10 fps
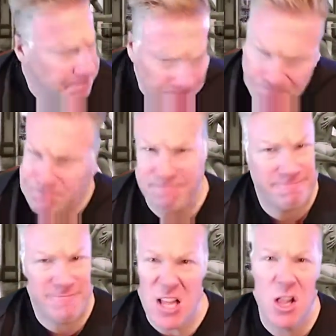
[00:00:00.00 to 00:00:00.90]
a
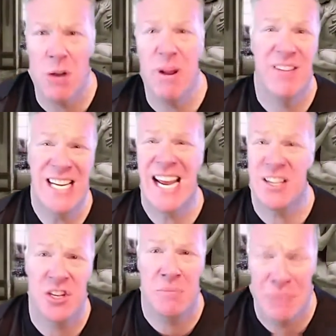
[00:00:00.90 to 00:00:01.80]
little bit of a
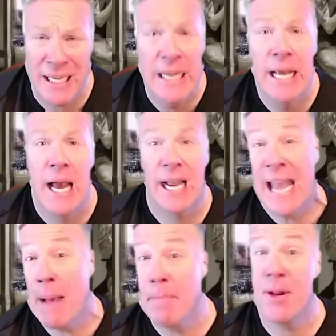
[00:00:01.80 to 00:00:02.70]
tangent, but a
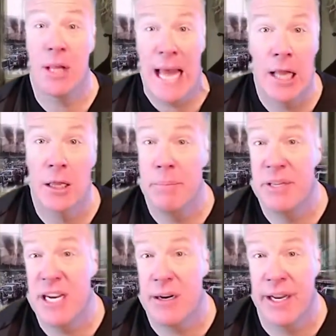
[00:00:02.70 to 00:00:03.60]
capital L
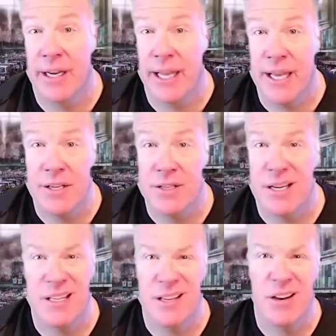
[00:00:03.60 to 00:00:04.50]
libertarian is
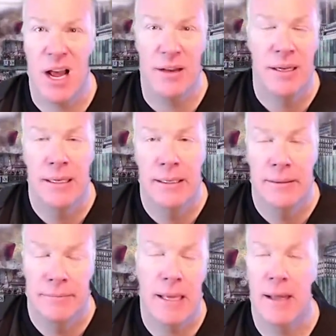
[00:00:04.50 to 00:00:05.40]
uh, they're not
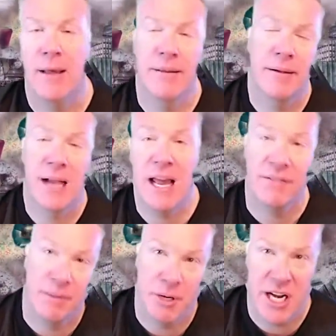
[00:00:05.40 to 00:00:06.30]
uh, a kind
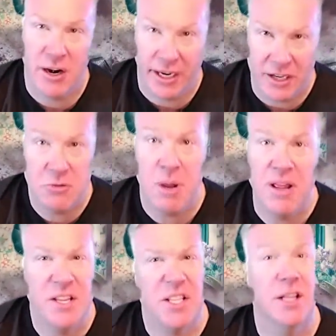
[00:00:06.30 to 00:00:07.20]
of libertarianish, but
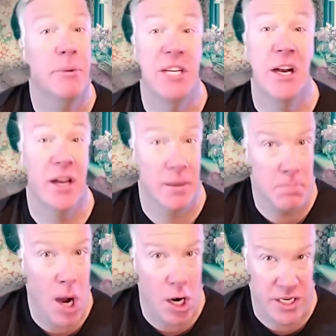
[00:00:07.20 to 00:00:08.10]
it's libertarian
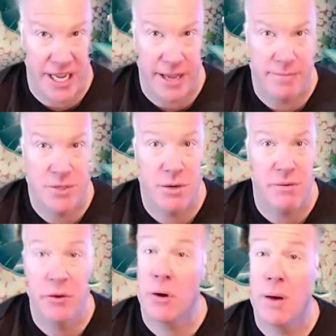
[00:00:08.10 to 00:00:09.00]
party. So
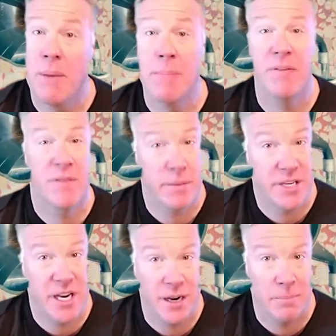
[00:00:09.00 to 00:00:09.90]
if you are a member of the
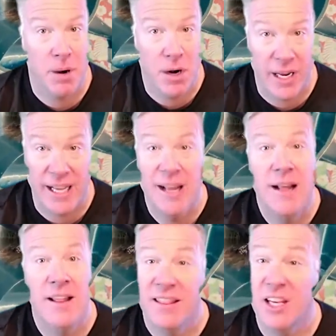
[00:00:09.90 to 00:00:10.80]
libertarian party,
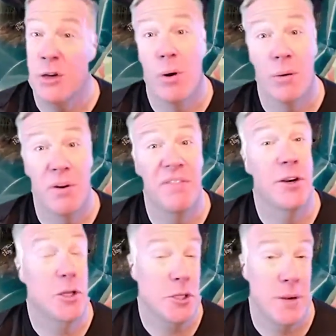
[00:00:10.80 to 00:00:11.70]
then you are
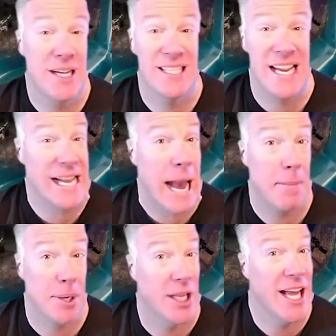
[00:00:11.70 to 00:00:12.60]
referred to as a
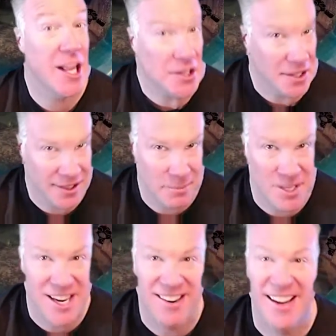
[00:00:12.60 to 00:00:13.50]
capital L
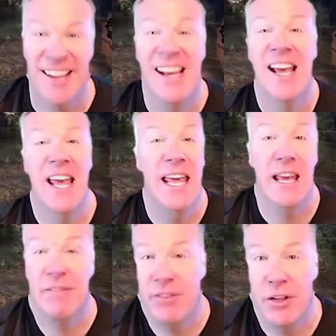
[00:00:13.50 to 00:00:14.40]
libertarian.
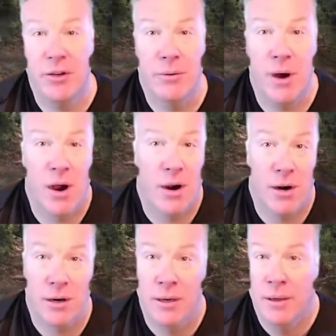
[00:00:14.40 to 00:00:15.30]
If you
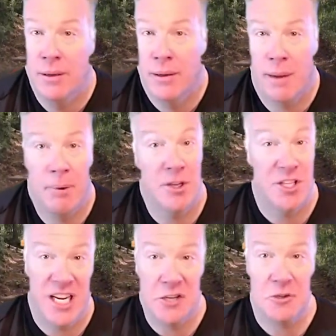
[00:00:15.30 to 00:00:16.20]
are a
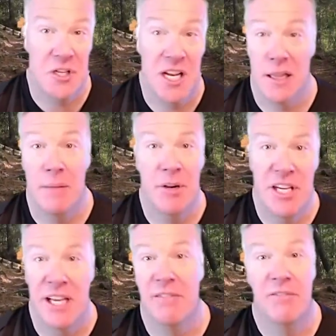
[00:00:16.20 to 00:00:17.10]
person interested in
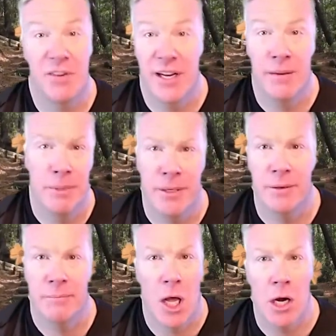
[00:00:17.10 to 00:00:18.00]
liberty and freedom and
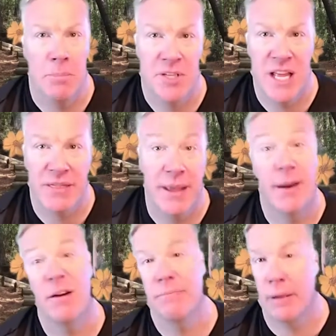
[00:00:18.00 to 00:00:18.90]
you're 100%
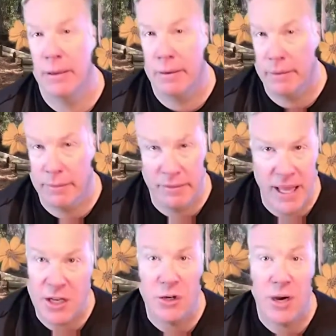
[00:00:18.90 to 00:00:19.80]
there, uh,
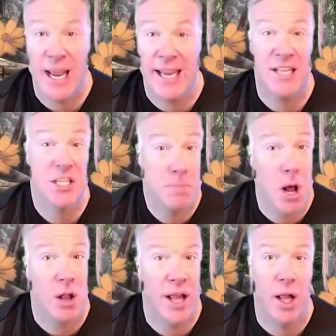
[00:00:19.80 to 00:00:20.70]
then you're a
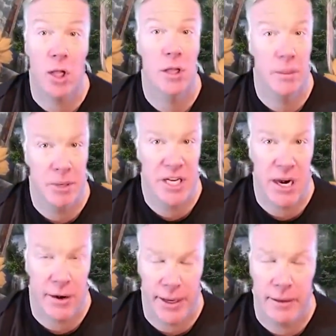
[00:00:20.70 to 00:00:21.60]
small l
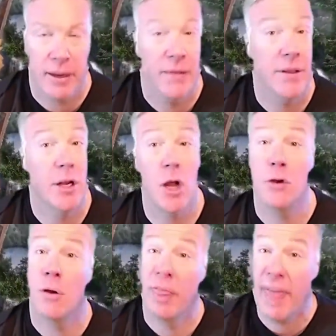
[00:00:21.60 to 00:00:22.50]
libertarian. And then
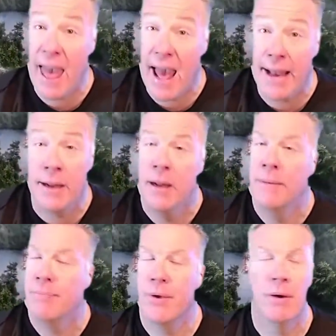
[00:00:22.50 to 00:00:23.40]
under that,
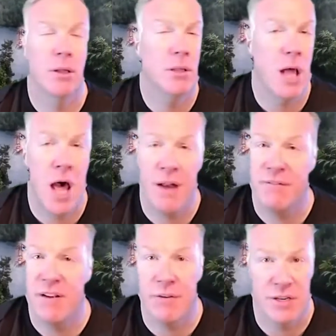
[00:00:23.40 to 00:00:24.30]
there are a lot
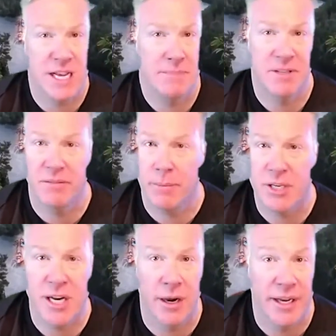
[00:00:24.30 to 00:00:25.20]
of different types of
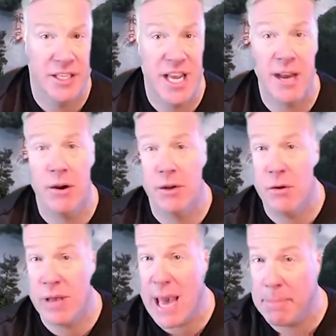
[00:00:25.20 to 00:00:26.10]
libertarians
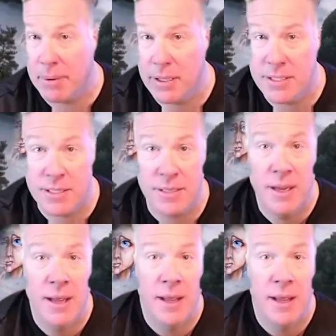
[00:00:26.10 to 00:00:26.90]
anarcho capitalists and,